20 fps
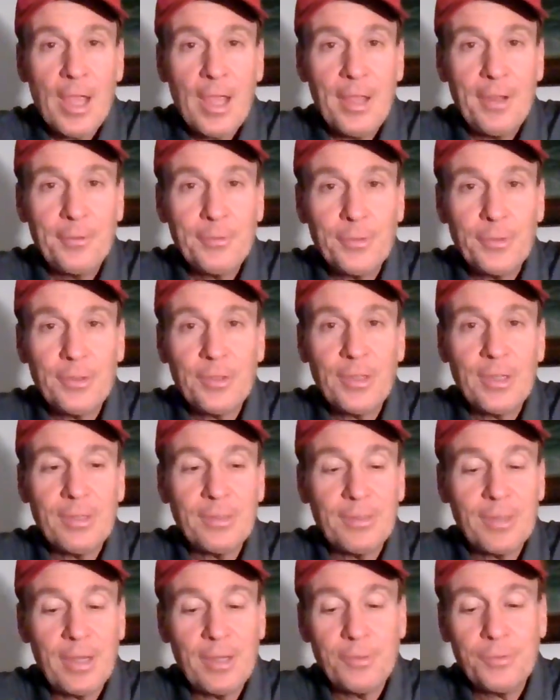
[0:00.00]

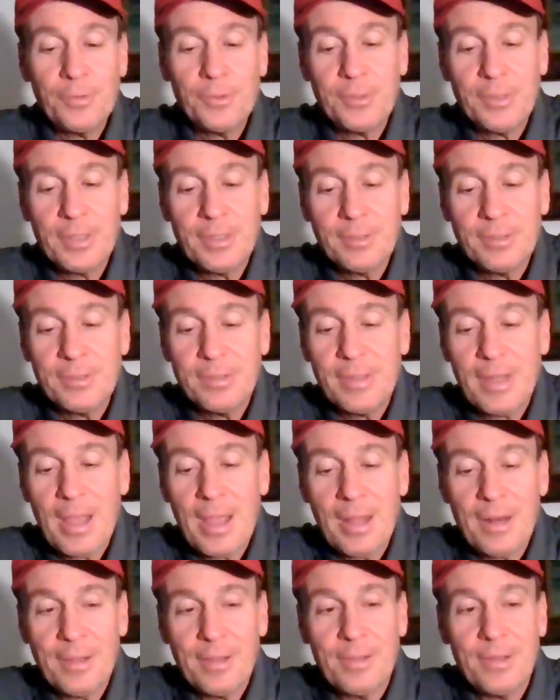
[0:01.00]
Interesting
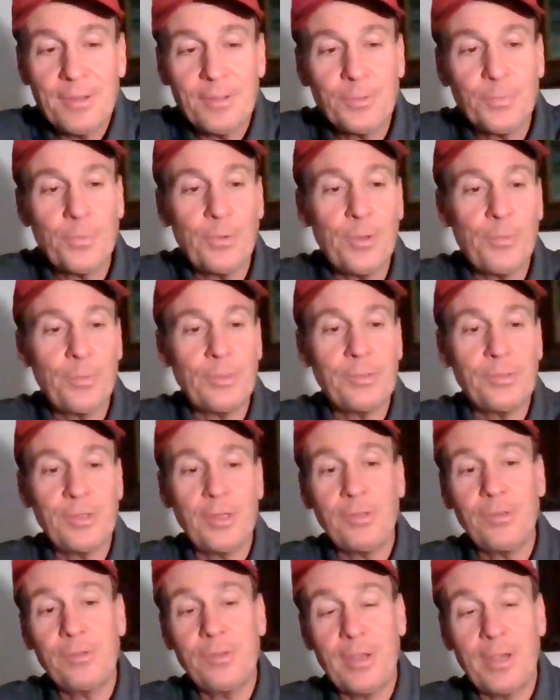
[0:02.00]
stat in this one, which
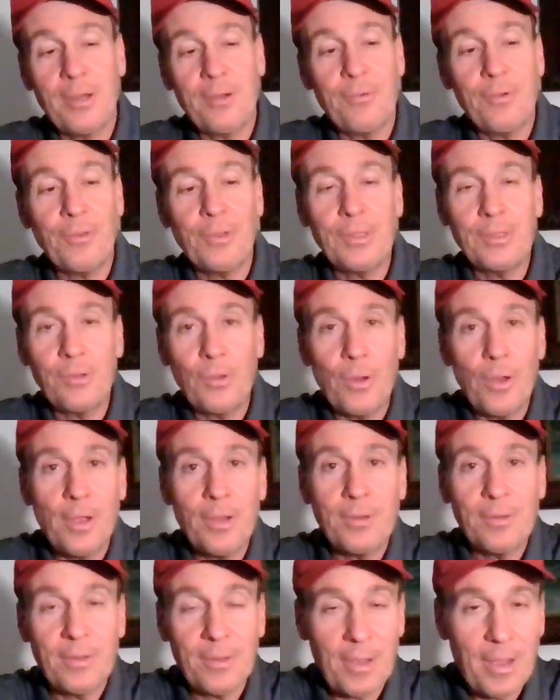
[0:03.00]
just really
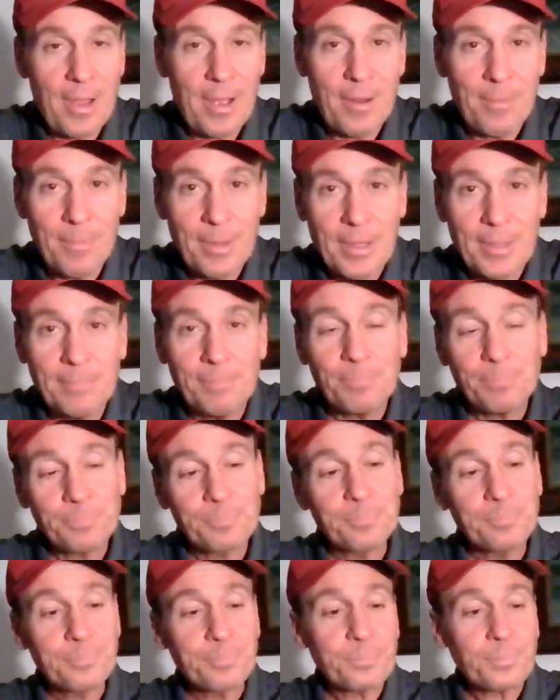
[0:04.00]
dawned on me,
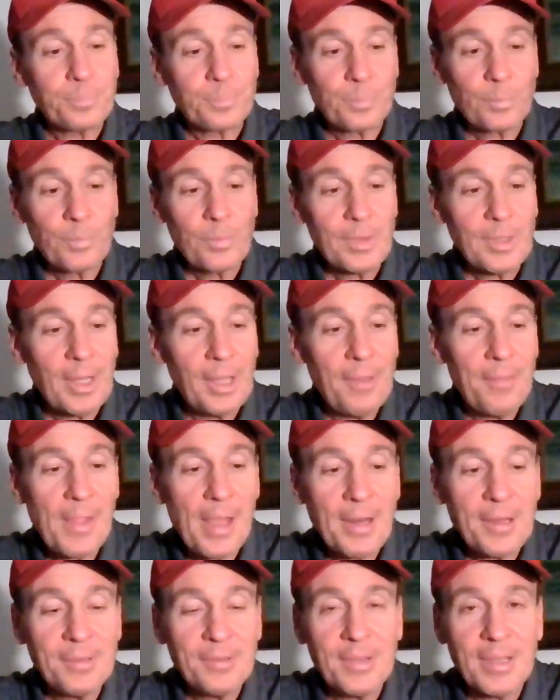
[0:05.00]
and
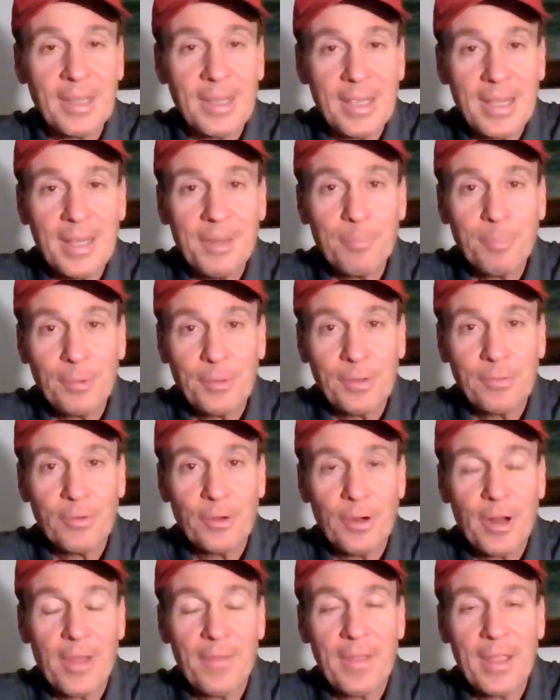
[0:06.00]
that is the Heat, believe it
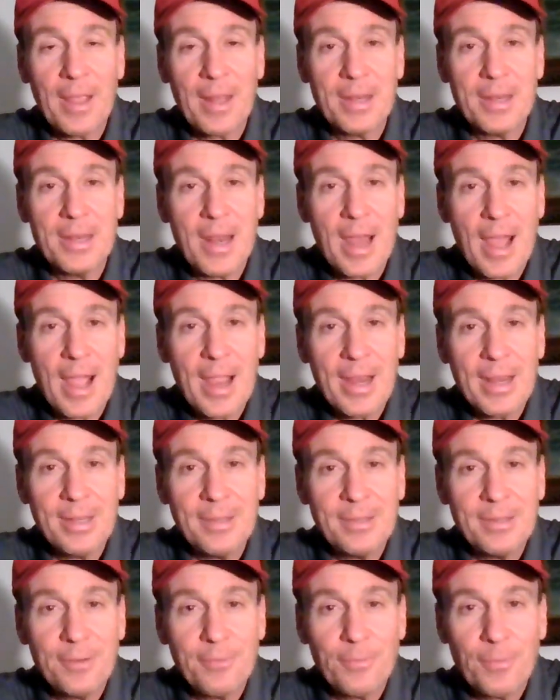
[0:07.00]
or not, they had
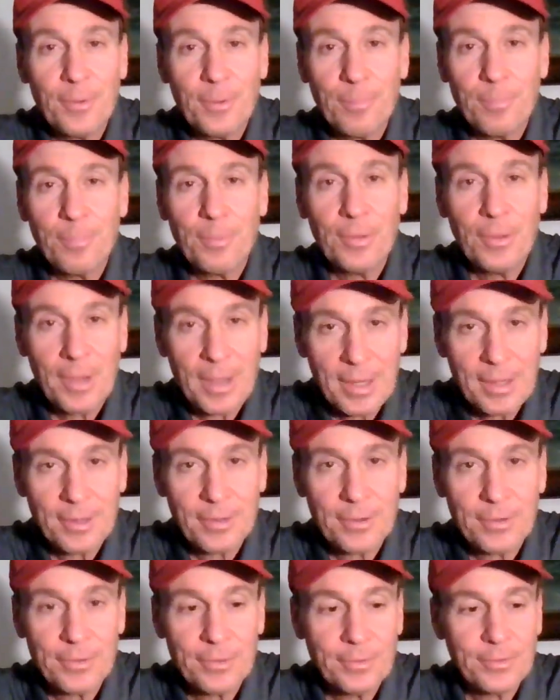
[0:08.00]
9 different
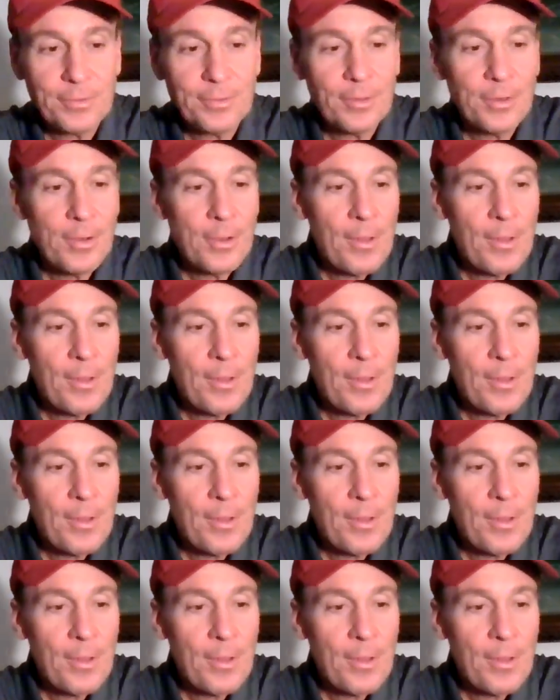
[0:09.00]
players